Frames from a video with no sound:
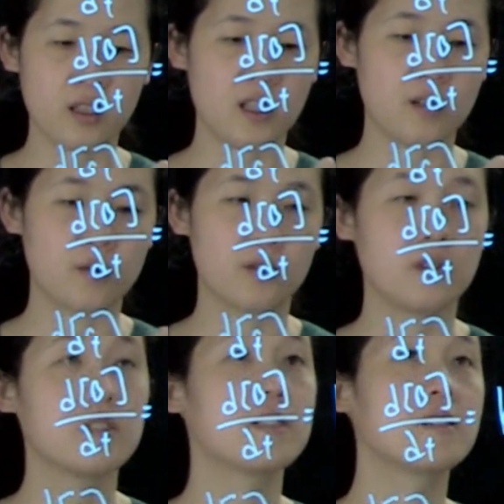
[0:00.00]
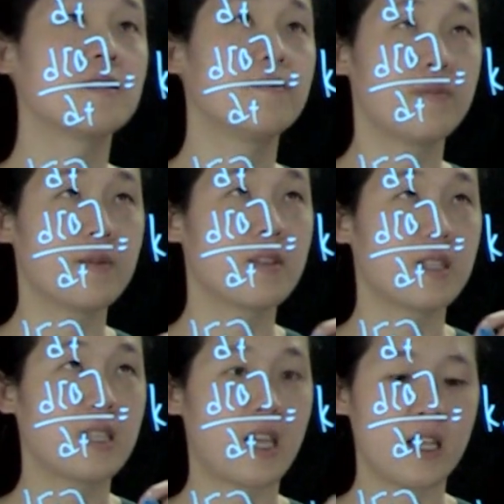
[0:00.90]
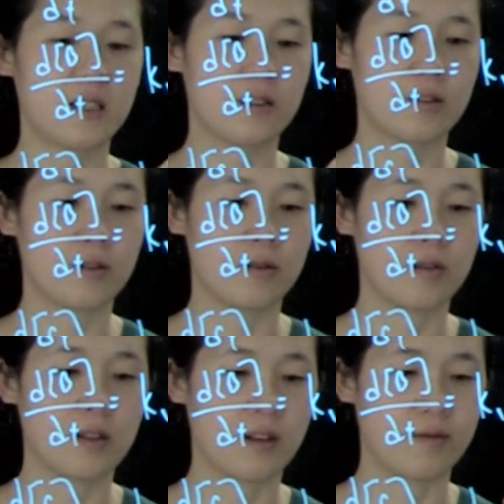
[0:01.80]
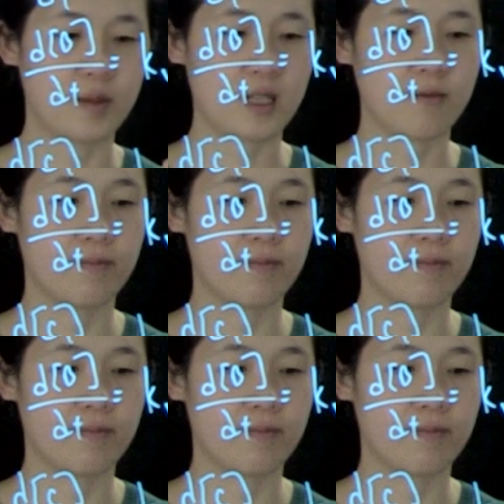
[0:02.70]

equals k2 of B.